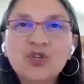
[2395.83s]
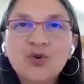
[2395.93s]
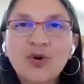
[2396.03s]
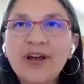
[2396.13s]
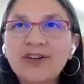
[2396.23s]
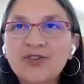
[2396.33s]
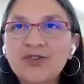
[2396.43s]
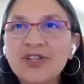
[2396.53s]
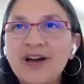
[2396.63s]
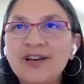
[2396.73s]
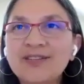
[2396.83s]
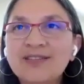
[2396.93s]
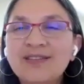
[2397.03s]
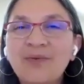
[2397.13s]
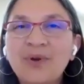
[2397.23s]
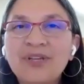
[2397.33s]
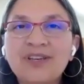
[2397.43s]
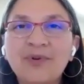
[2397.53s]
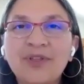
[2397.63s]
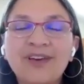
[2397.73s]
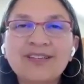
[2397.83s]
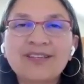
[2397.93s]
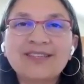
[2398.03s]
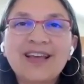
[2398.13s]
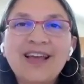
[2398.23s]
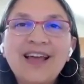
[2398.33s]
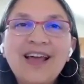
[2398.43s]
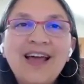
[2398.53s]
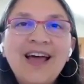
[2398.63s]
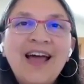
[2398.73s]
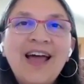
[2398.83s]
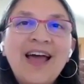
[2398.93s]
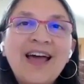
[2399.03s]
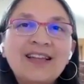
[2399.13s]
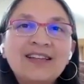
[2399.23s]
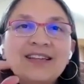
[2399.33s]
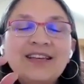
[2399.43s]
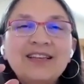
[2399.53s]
short exercise that we did with this. And